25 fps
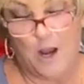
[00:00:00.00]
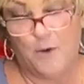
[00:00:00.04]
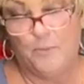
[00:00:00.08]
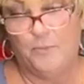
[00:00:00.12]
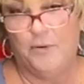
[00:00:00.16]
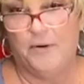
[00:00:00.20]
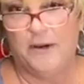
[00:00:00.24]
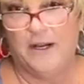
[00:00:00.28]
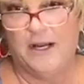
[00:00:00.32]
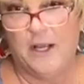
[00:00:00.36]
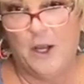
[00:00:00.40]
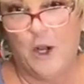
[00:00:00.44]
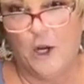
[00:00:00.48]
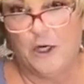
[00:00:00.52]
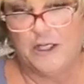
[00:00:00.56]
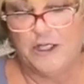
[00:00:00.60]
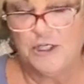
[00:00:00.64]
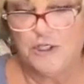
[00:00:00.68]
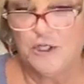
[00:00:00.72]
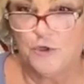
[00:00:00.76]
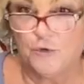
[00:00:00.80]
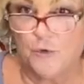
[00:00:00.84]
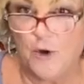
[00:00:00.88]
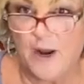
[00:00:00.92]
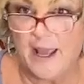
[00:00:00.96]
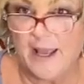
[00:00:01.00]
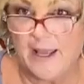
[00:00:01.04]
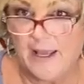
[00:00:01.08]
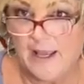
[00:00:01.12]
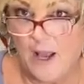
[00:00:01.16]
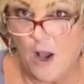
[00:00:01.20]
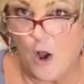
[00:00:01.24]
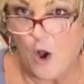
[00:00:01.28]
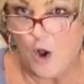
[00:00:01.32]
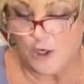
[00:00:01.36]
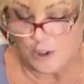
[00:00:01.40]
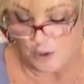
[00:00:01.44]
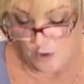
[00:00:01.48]
How pretty on a
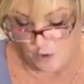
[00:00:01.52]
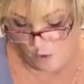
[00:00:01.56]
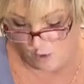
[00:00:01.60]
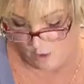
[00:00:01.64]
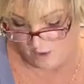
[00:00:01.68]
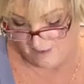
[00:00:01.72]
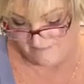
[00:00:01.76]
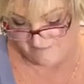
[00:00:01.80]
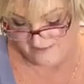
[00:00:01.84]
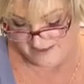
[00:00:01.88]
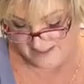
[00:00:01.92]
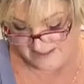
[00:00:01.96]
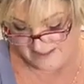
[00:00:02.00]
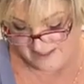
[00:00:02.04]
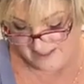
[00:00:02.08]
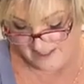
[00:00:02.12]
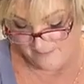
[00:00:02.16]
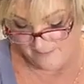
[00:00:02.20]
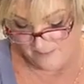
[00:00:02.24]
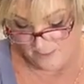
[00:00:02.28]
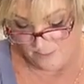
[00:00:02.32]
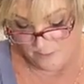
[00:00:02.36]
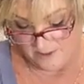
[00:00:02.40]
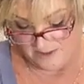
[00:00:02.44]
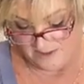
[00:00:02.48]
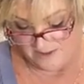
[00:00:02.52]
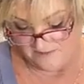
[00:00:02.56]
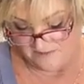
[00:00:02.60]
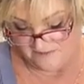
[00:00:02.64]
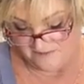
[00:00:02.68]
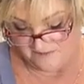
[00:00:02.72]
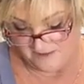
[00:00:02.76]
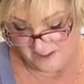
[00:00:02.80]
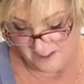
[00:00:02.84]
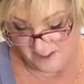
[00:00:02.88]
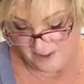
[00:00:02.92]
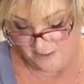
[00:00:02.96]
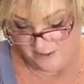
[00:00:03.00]
tray, on a coffee table with the
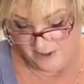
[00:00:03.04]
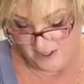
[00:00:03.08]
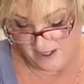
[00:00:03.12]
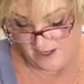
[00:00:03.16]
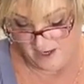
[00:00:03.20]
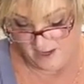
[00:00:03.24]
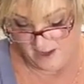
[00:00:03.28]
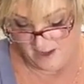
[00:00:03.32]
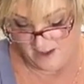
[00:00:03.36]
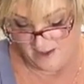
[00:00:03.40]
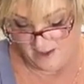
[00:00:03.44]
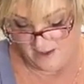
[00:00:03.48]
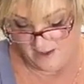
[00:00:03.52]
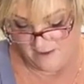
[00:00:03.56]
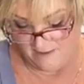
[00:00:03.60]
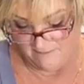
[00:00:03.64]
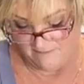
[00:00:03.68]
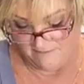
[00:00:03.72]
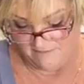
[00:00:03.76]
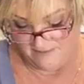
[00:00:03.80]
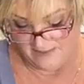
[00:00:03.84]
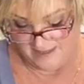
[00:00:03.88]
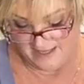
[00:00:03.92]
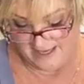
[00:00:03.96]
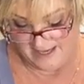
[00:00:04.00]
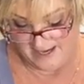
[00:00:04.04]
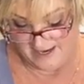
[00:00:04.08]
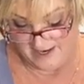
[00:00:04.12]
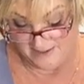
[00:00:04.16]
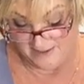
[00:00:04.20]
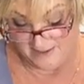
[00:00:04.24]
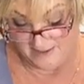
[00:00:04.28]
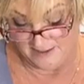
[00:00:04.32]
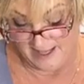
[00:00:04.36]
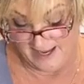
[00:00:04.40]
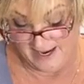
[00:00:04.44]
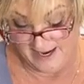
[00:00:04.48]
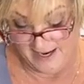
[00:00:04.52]
flickering of the
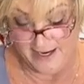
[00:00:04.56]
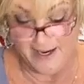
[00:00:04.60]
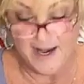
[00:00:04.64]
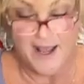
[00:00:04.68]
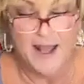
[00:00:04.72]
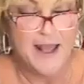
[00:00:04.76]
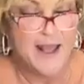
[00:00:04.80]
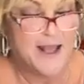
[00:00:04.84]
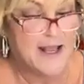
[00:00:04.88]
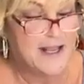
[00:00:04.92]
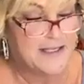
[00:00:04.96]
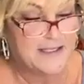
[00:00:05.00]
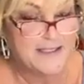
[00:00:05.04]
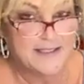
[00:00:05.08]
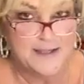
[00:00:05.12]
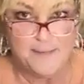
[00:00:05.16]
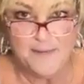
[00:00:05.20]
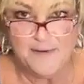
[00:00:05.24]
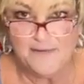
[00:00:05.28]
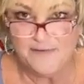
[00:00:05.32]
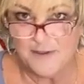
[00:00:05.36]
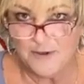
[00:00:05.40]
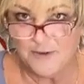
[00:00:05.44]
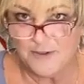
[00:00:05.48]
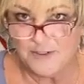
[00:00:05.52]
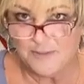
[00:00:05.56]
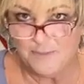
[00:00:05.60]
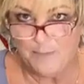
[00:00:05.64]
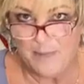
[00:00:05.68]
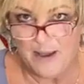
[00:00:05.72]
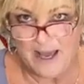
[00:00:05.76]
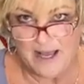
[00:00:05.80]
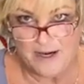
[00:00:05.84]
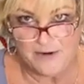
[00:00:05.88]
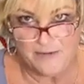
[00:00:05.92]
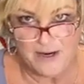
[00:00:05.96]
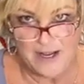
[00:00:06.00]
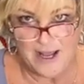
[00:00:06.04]
candlelight. Some of those
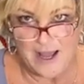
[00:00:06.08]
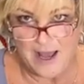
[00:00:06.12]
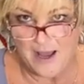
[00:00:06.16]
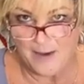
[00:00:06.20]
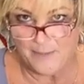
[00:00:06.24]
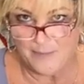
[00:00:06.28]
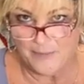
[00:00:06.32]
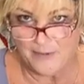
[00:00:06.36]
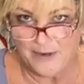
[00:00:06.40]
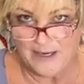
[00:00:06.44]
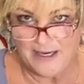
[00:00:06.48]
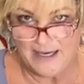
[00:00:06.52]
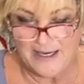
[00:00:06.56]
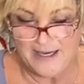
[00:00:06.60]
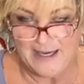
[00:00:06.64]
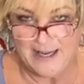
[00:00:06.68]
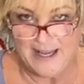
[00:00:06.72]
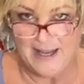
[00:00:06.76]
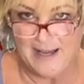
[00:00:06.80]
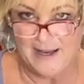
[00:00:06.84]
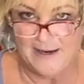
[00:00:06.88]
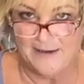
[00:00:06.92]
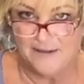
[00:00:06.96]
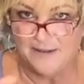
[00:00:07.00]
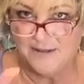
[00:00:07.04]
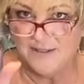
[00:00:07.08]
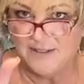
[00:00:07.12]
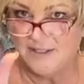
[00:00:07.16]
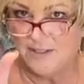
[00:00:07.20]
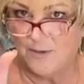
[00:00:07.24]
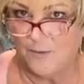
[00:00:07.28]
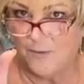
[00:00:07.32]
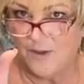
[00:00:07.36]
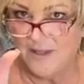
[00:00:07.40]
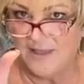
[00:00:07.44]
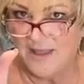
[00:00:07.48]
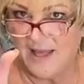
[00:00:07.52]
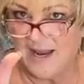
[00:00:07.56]
battery-operated candles,
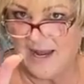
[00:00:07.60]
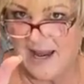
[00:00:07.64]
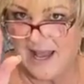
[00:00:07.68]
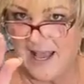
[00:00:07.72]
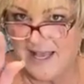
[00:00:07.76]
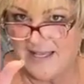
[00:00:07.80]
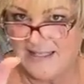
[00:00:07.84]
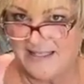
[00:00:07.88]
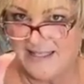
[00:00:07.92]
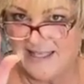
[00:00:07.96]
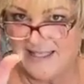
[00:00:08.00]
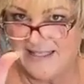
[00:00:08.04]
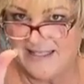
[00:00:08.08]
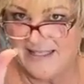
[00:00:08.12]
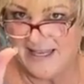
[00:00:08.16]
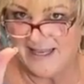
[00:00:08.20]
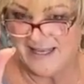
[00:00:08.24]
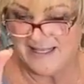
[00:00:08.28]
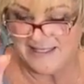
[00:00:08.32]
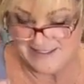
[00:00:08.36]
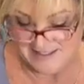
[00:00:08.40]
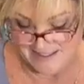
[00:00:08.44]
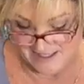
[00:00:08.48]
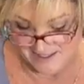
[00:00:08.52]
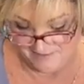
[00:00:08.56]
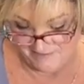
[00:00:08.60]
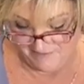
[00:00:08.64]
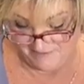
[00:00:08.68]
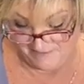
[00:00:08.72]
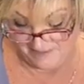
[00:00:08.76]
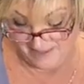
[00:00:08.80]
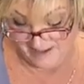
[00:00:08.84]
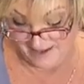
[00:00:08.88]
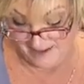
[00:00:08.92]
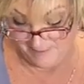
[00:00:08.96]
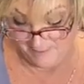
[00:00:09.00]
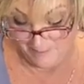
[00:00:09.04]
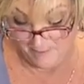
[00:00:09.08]
the one that has the dancing
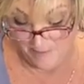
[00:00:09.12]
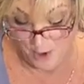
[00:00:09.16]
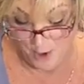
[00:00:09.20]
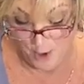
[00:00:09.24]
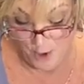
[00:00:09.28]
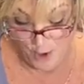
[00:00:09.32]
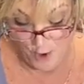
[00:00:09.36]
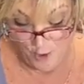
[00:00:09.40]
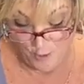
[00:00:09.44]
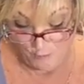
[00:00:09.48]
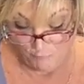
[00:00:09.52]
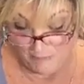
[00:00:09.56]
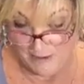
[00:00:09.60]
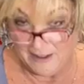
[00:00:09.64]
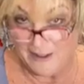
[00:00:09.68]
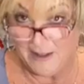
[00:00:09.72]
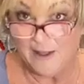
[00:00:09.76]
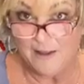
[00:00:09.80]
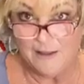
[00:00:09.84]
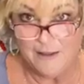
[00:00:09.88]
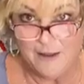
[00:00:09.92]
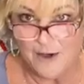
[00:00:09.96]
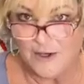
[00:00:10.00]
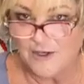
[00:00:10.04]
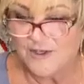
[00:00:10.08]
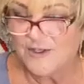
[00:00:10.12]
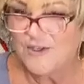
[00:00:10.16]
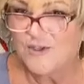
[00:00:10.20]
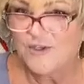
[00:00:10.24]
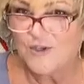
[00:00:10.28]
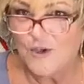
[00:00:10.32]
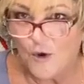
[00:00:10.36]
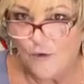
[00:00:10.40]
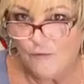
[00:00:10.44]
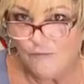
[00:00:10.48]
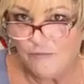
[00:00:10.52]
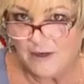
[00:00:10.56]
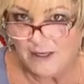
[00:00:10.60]
flame, really looks
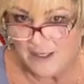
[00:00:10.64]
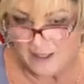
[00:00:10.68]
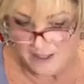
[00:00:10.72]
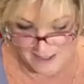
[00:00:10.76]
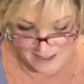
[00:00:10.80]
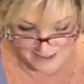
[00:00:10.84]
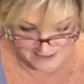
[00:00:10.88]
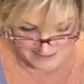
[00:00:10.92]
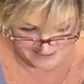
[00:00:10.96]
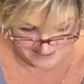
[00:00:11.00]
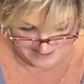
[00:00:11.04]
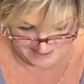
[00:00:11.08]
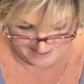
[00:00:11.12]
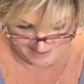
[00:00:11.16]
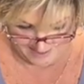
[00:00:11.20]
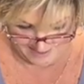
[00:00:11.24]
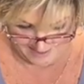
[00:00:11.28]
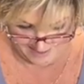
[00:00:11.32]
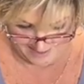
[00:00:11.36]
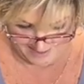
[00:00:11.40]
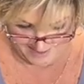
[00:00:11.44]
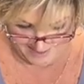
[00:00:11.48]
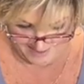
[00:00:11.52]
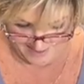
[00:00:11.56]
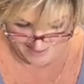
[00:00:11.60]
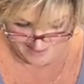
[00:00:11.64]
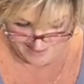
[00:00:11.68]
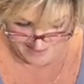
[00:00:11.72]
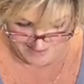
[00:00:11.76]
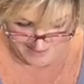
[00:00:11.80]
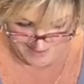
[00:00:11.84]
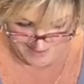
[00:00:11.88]
so realistic.